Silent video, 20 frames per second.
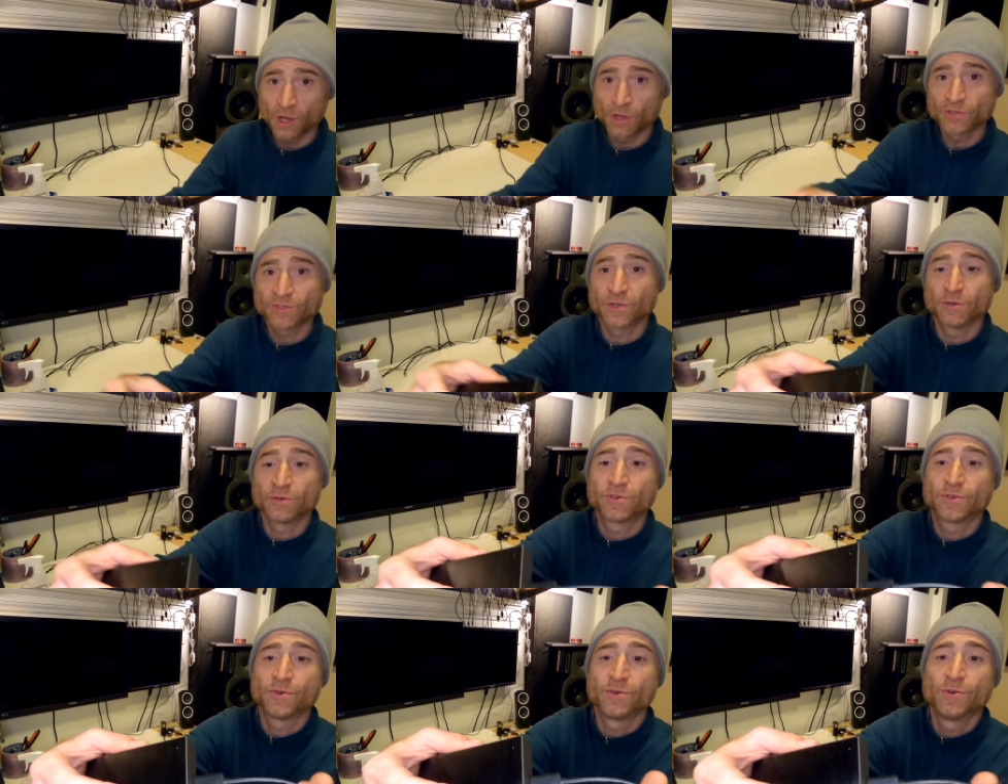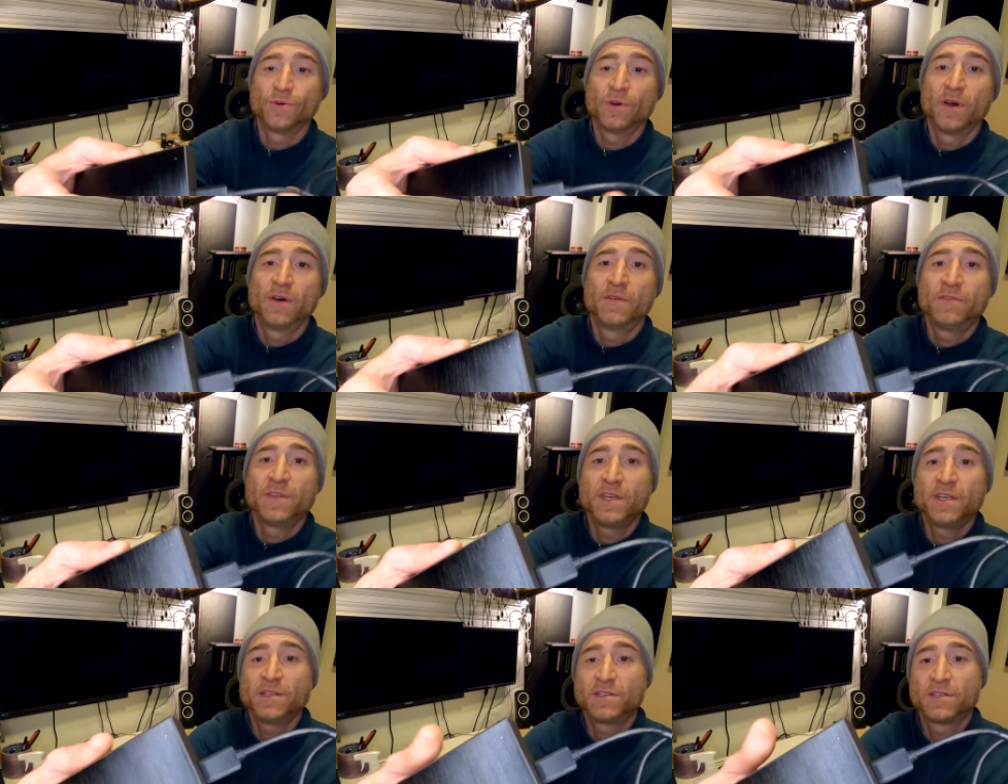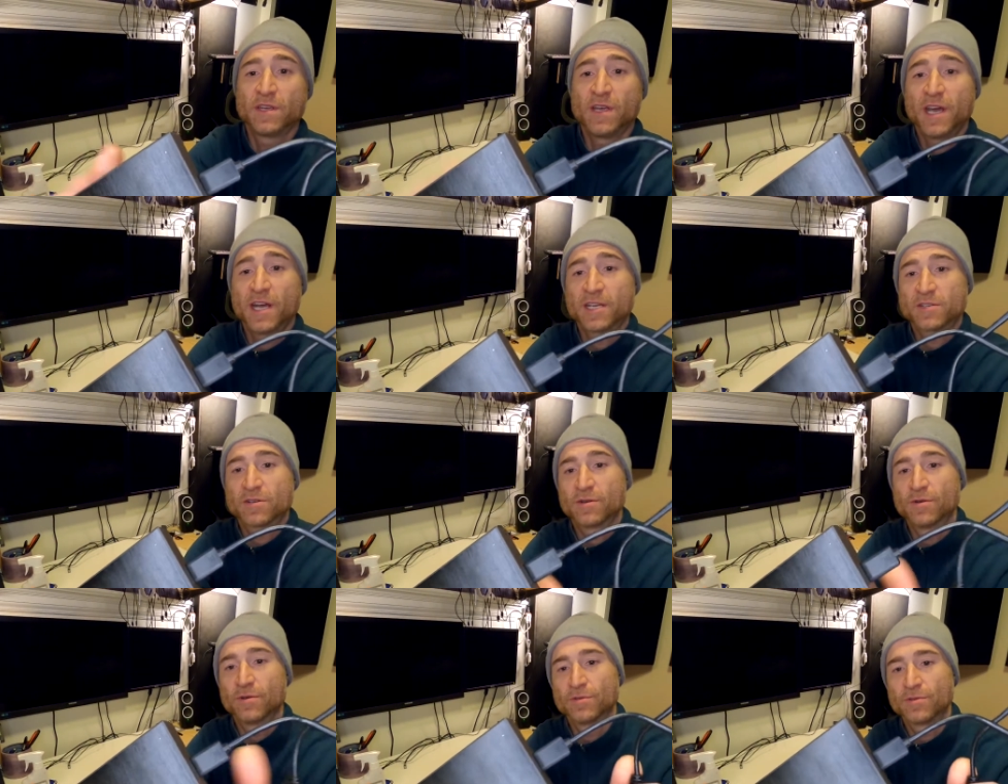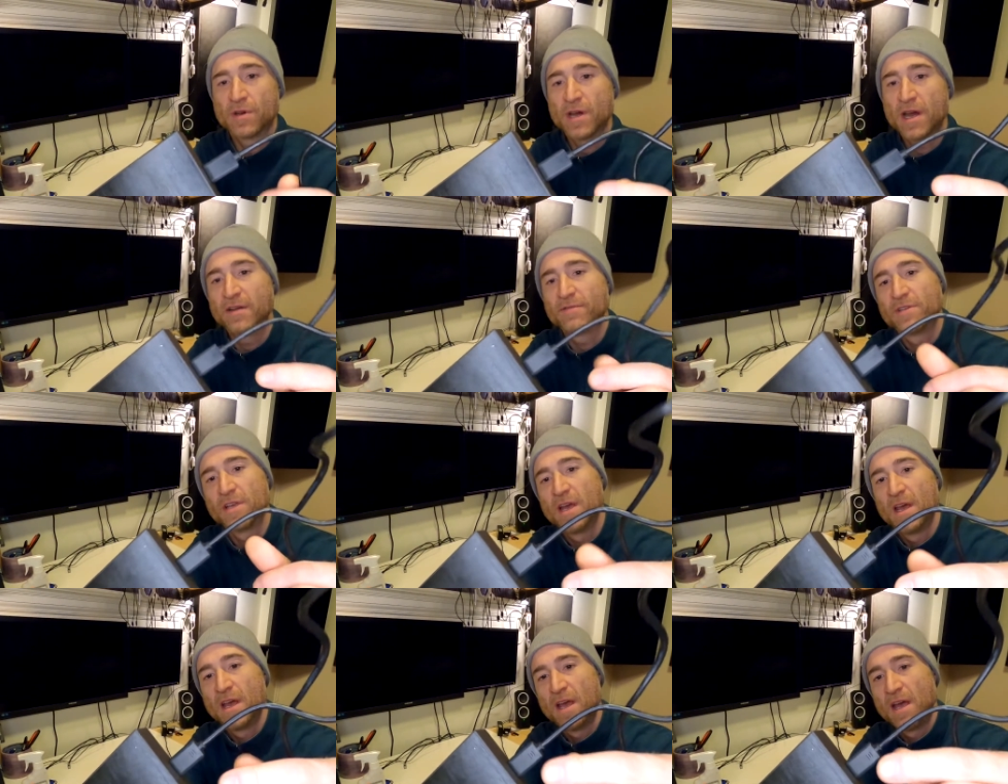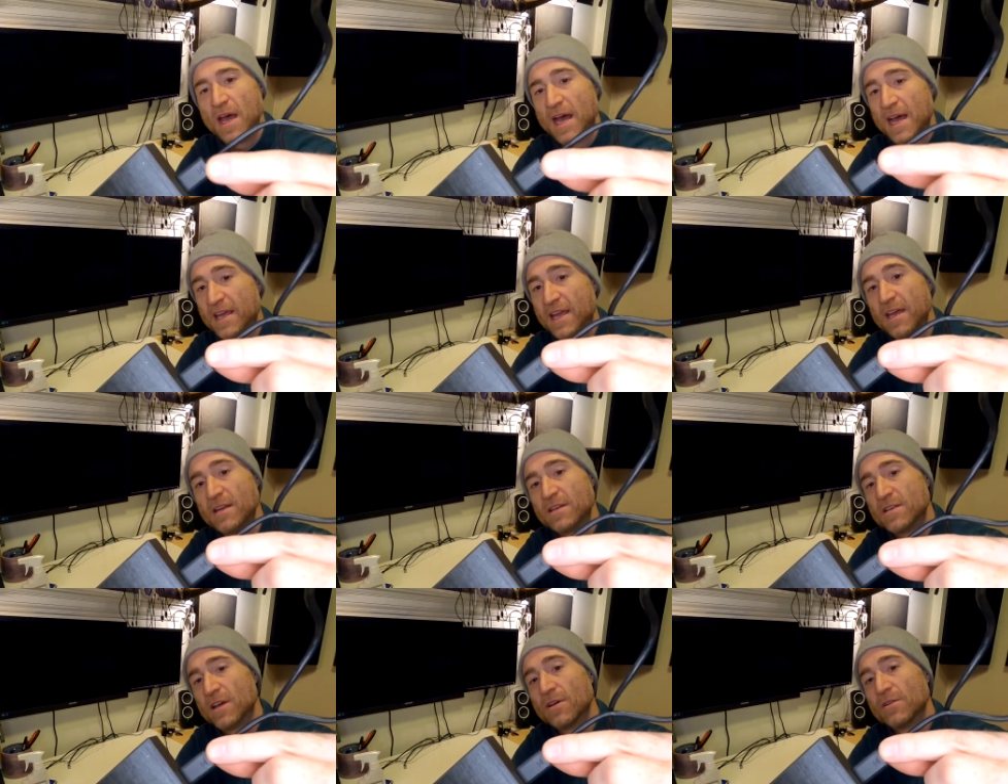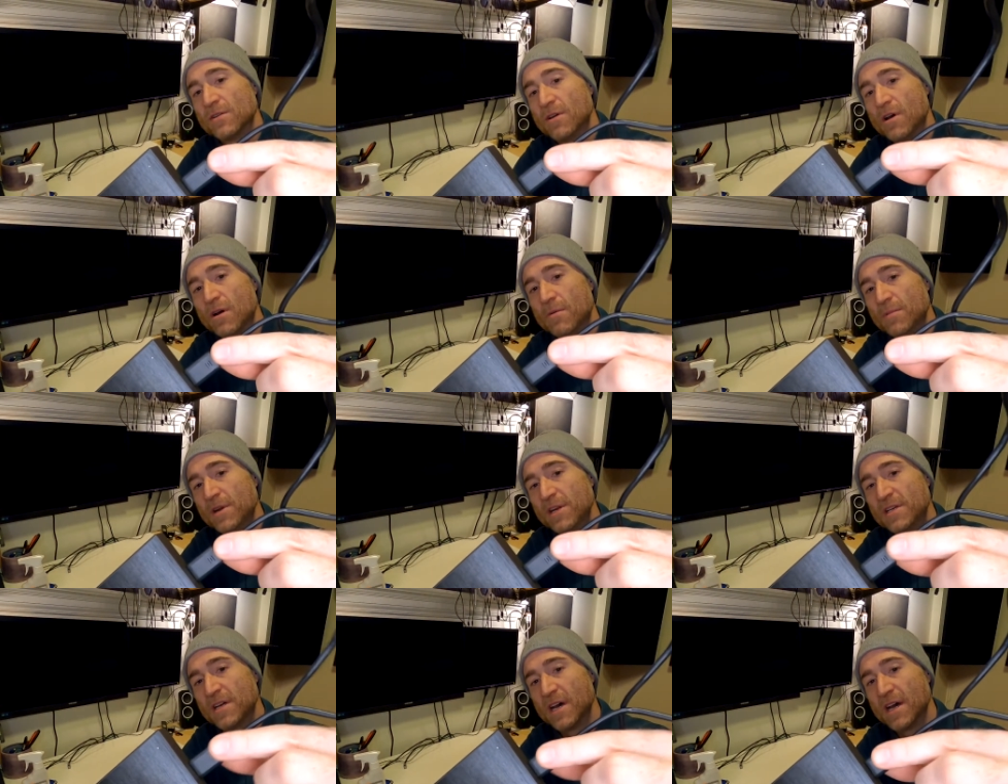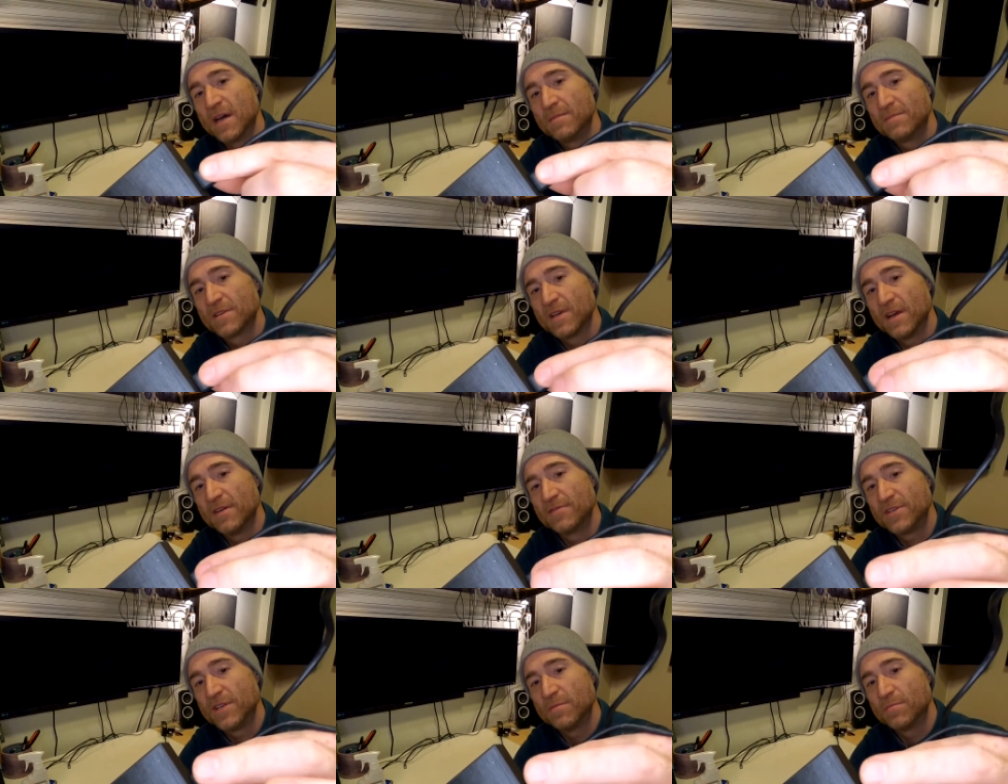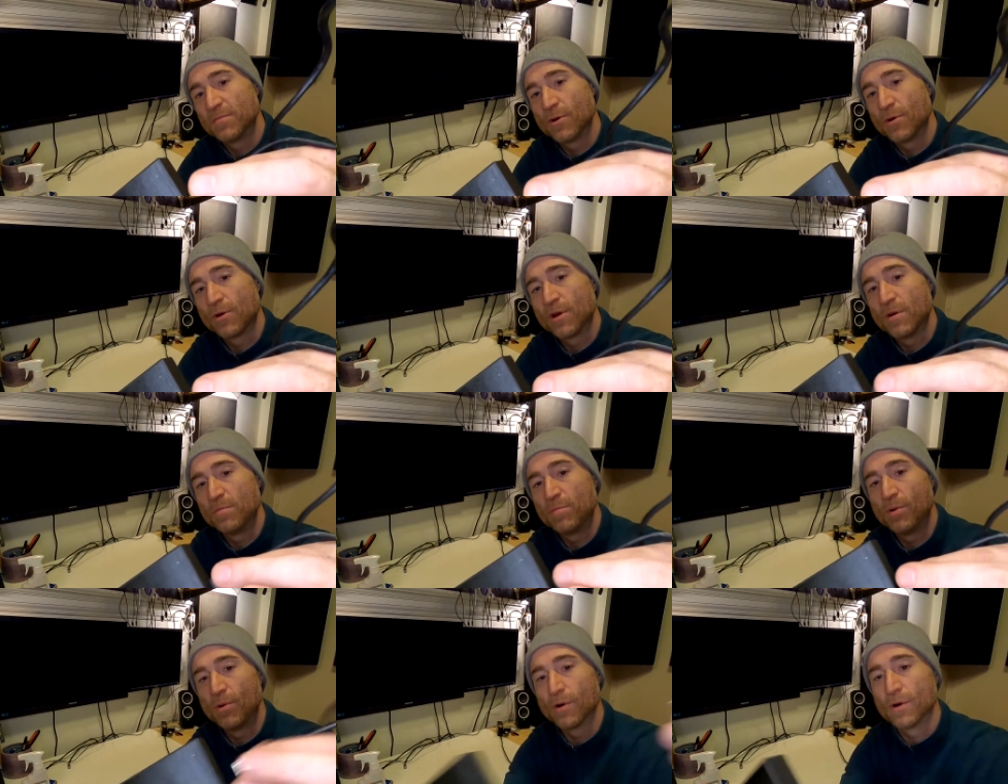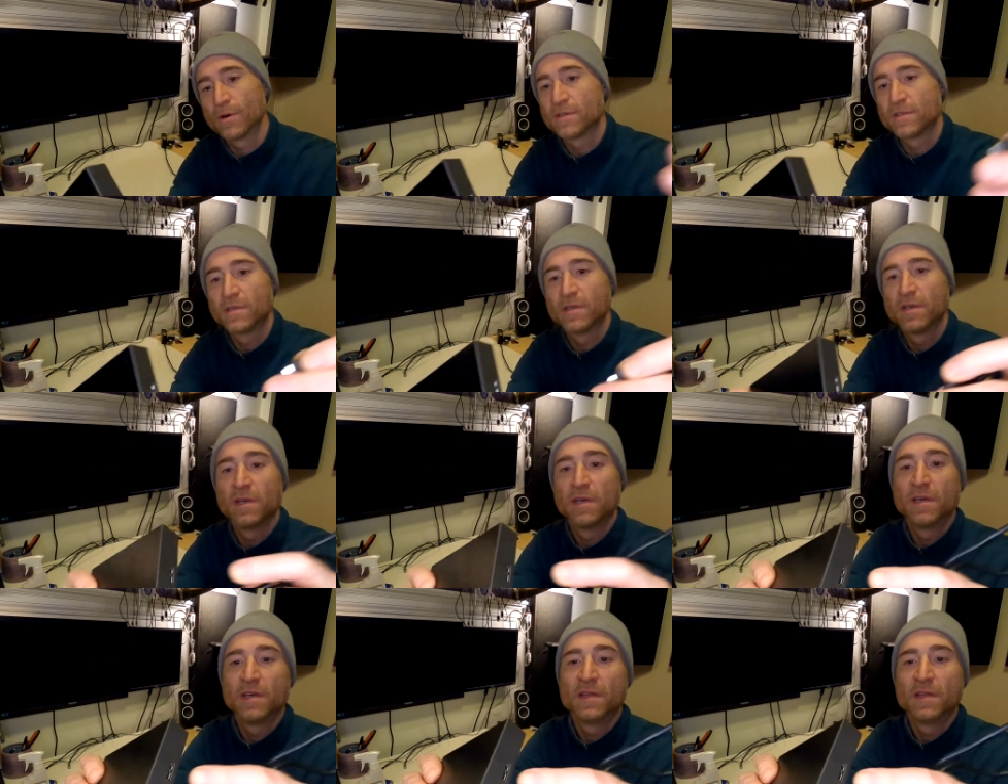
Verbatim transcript: also true of these external drives. I can't tell you how many times I've seen broken ports.